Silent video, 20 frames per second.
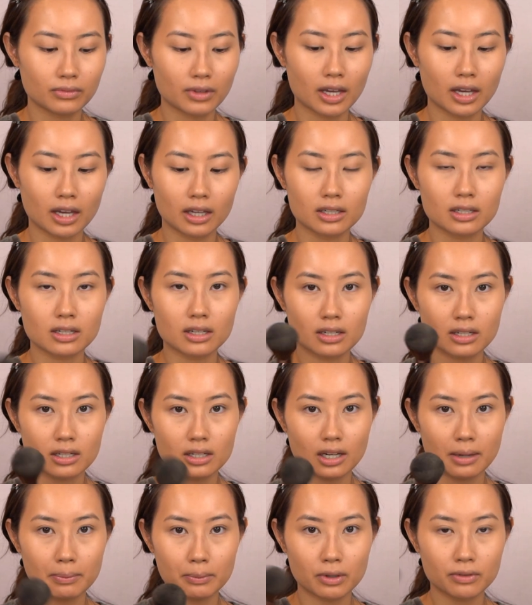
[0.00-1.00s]
and
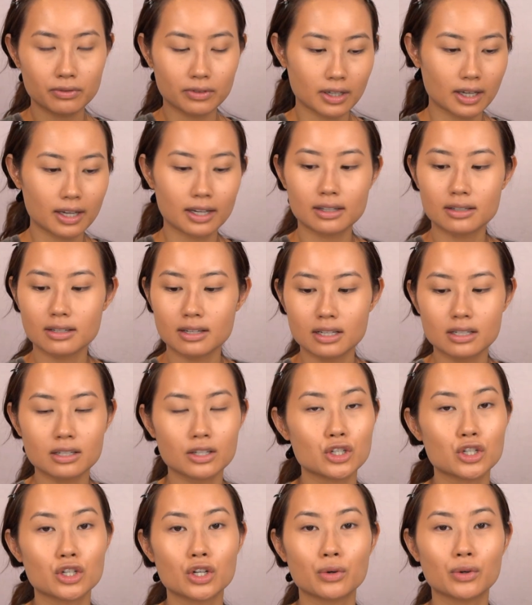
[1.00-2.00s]
tap off the excess
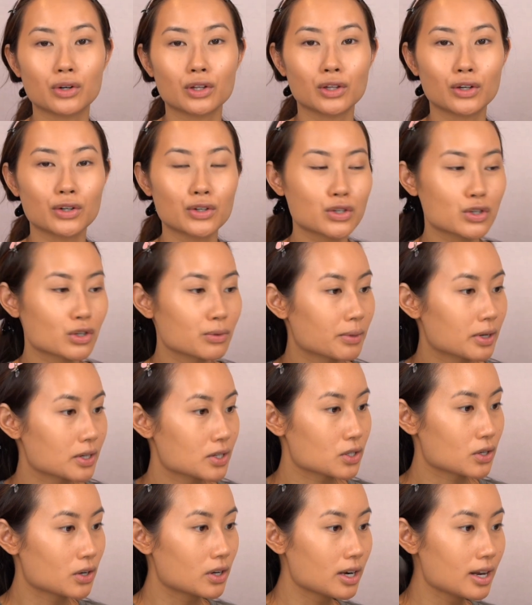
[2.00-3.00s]
because you don't want to load too
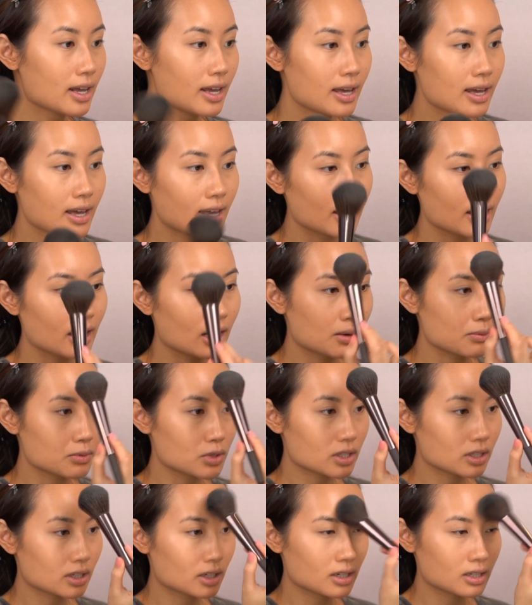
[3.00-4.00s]
much on. And I'm
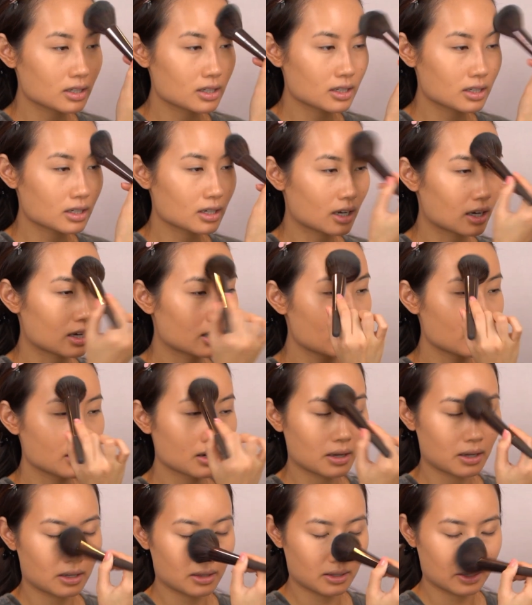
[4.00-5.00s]
just going to start
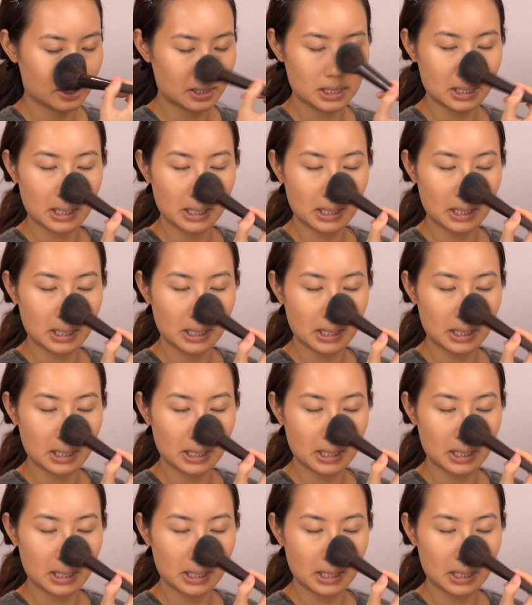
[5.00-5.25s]
in the